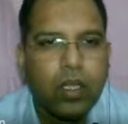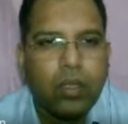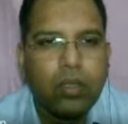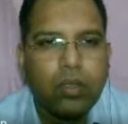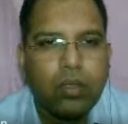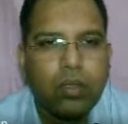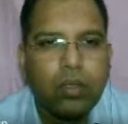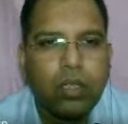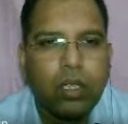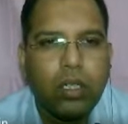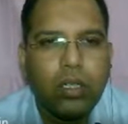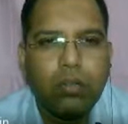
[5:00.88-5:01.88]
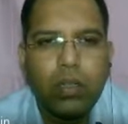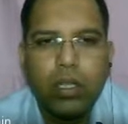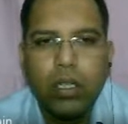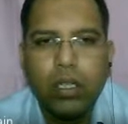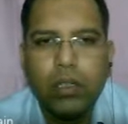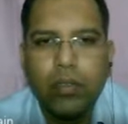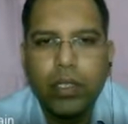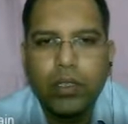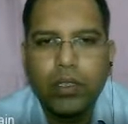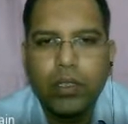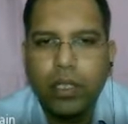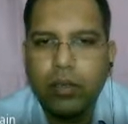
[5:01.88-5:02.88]
so fungal
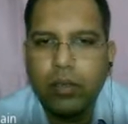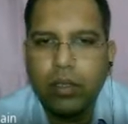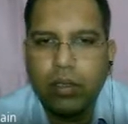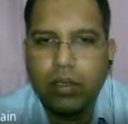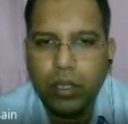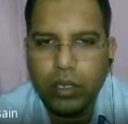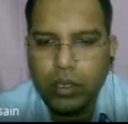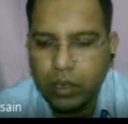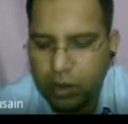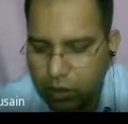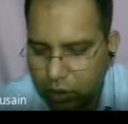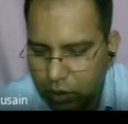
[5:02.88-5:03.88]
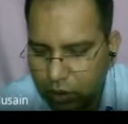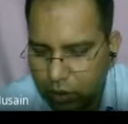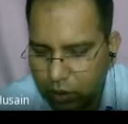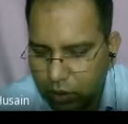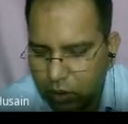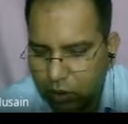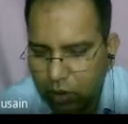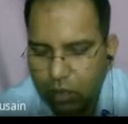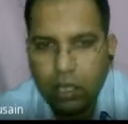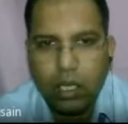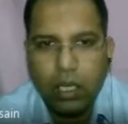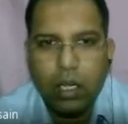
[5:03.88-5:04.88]
infections can be contagious.
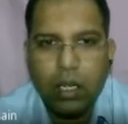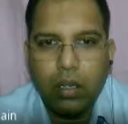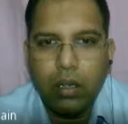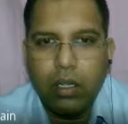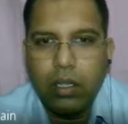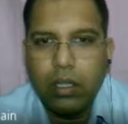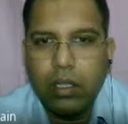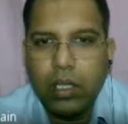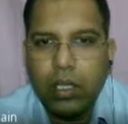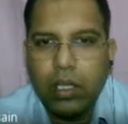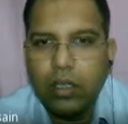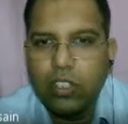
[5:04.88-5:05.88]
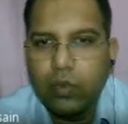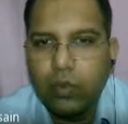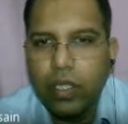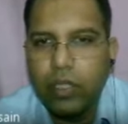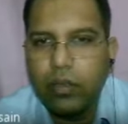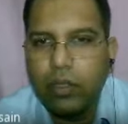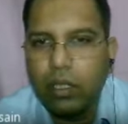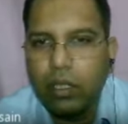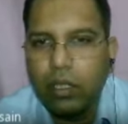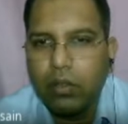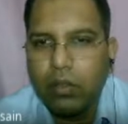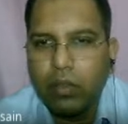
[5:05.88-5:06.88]
Uh, they can spread
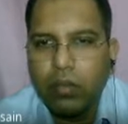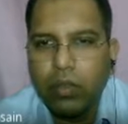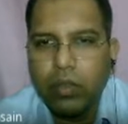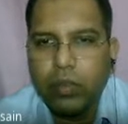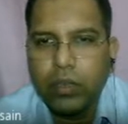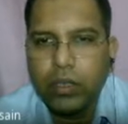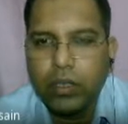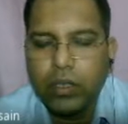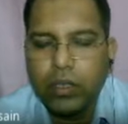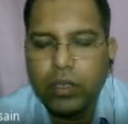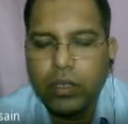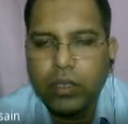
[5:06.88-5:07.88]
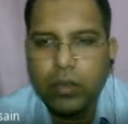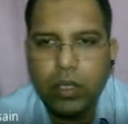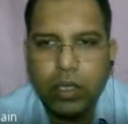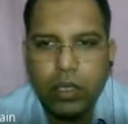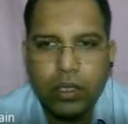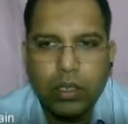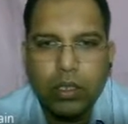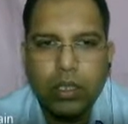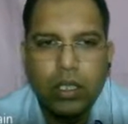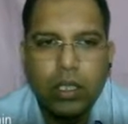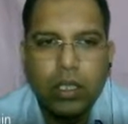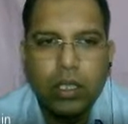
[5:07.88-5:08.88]
from one person to another.
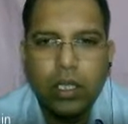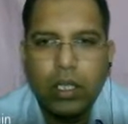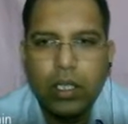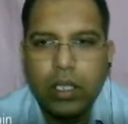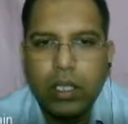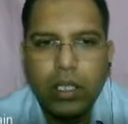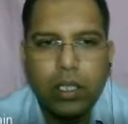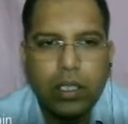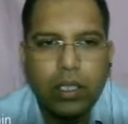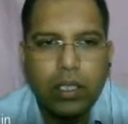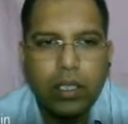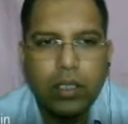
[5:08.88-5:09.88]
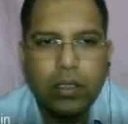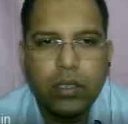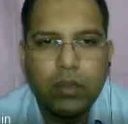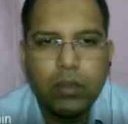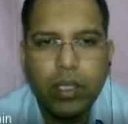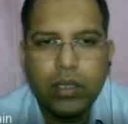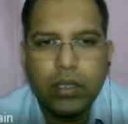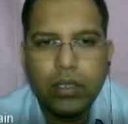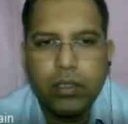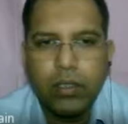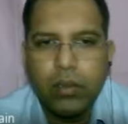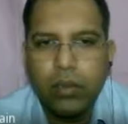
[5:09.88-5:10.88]
in some
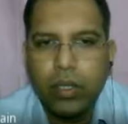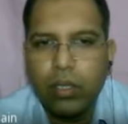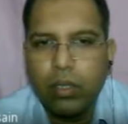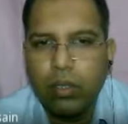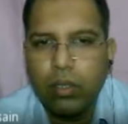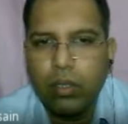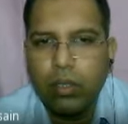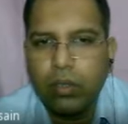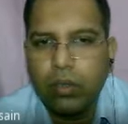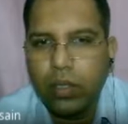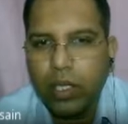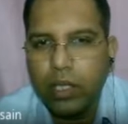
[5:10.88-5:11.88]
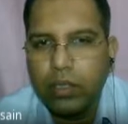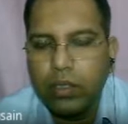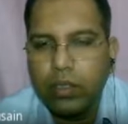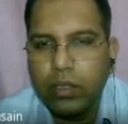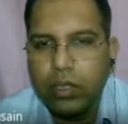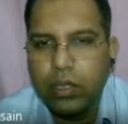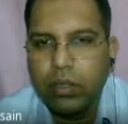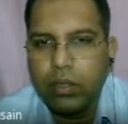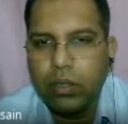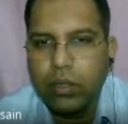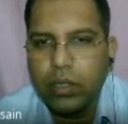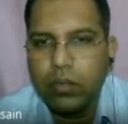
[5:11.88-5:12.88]
cases, you can also catch disease
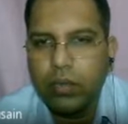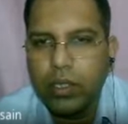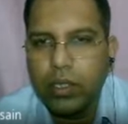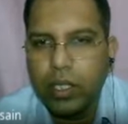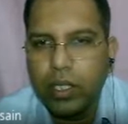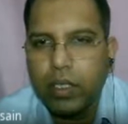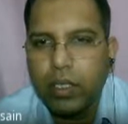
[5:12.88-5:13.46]
causing fungi